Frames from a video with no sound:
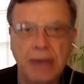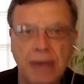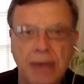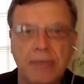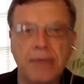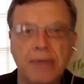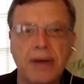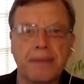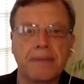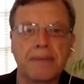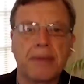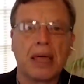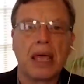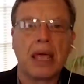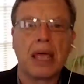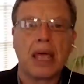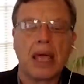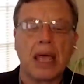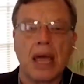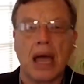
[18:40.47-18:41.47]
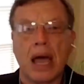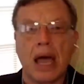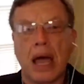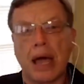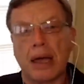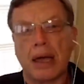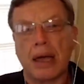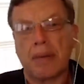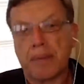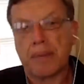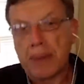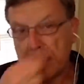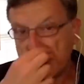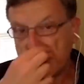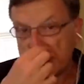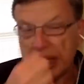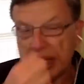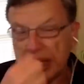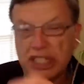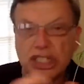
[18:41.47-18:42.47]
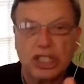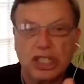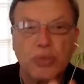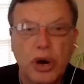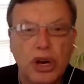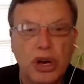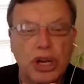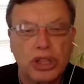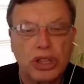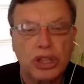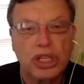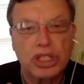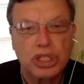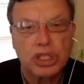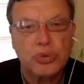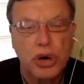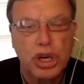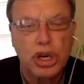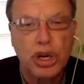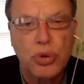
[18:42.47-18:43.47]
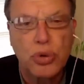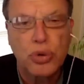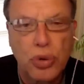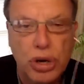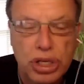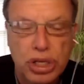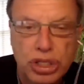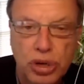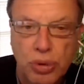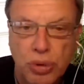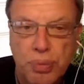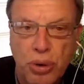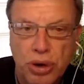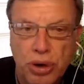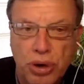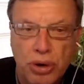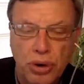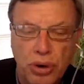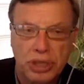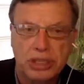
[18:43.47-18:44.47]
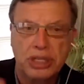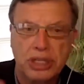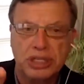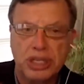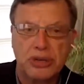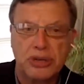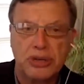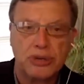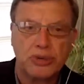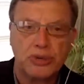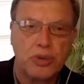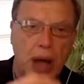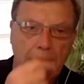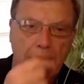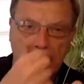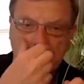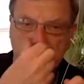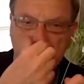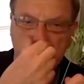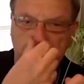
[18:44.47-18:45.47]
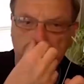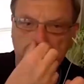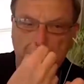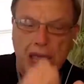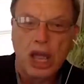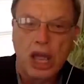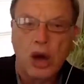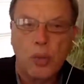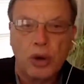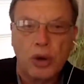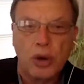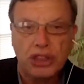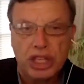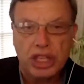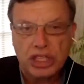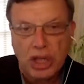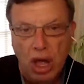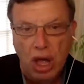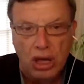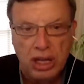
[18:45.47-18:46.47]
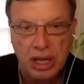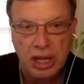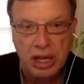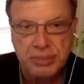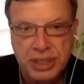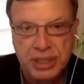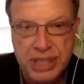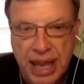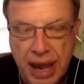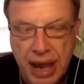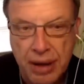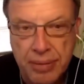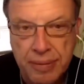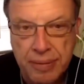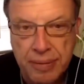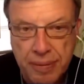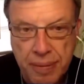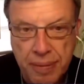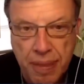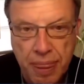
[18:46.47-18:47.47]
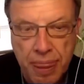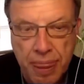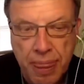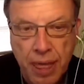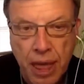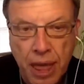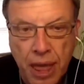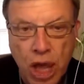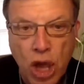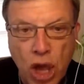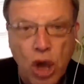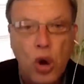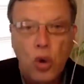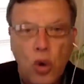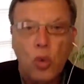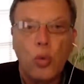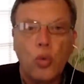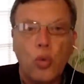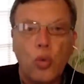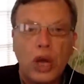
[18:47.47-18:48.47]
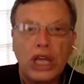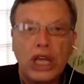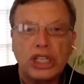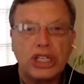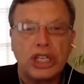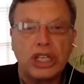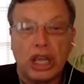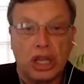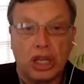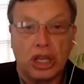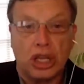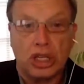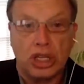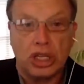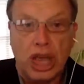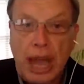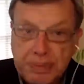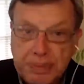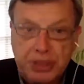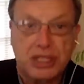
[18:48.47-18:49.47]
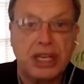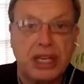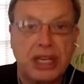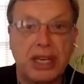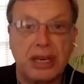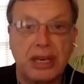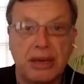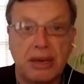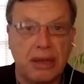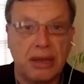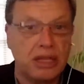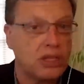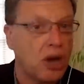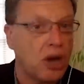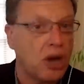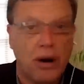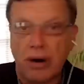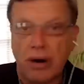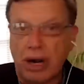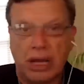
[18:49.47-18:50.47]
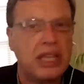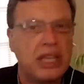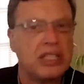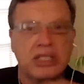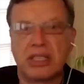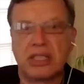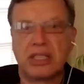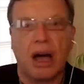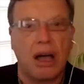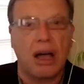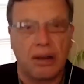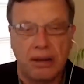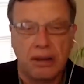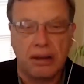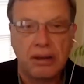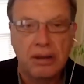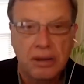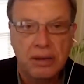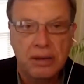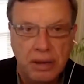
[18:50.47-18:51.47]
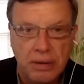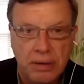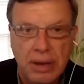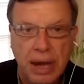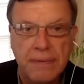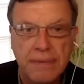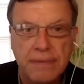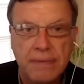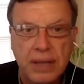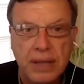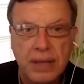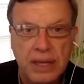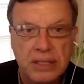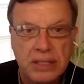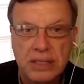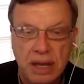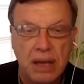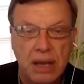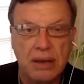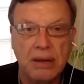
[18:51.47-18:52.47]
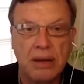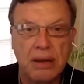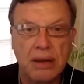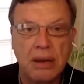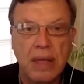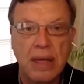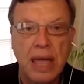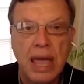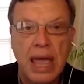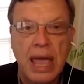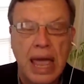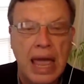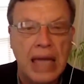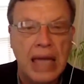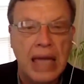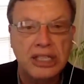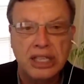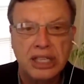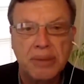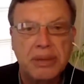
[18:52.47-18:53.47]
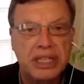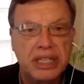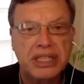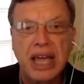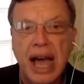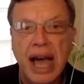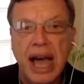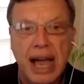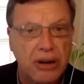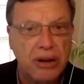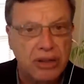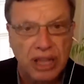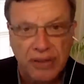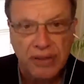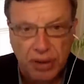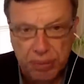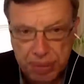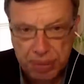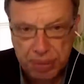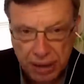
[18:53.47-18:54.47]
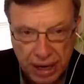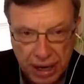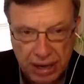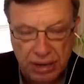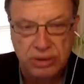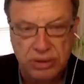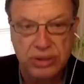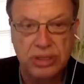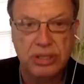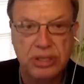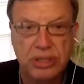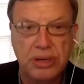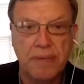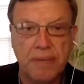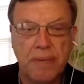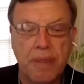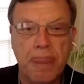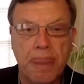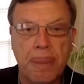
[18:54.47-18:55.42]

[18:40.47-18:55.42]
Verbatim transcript: yeah, right. Uh, but but this is where you, this is where your work is so important, Corey. Because here's why: when this all comes down, mm-hmm. we Epstein is our he's done. Okay, he's done. Oh yeah. And some of these higher level players,